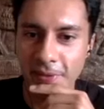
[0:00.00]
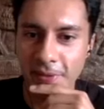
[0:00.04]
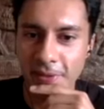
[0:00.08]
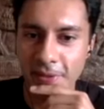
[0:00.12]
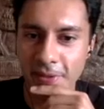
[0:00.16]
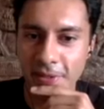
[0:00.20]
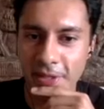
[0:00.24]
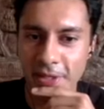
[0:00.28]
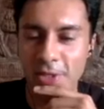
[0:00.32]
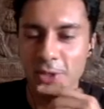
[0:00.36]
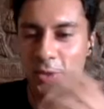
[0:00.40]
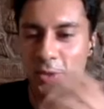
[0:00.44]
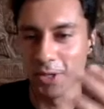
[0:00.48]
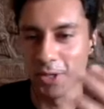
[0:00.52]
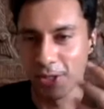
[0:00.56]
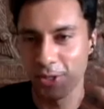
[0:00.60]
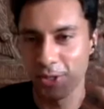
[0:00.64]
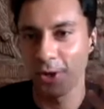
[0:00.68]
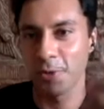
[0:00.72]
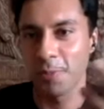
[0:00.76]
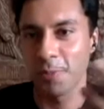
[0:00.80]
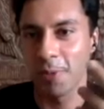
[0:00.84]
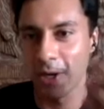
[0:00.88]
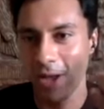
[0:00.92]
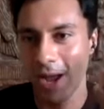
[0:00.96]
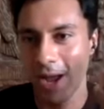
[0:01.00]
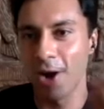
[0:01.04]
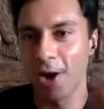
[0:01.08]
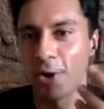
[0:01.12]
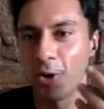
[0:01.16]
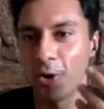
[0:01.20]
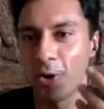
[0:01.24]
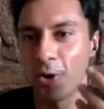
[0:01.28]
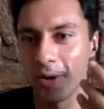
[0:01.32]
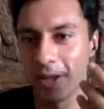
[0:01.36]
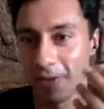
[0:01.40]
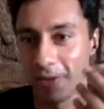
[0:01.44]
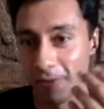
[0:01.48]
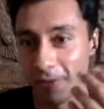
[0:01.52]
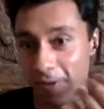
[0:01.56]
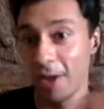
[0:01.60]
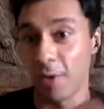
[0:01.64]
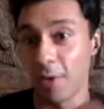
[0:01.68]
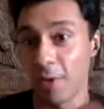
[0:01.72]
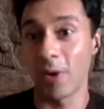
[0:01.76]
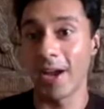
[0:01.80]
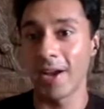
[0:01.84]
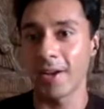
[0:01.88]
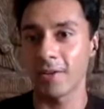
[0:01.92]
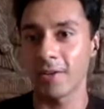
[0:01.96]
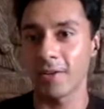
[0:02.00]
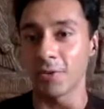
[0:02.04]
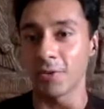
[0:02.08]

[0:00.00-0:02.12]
So he's talking about how if I wait, you'll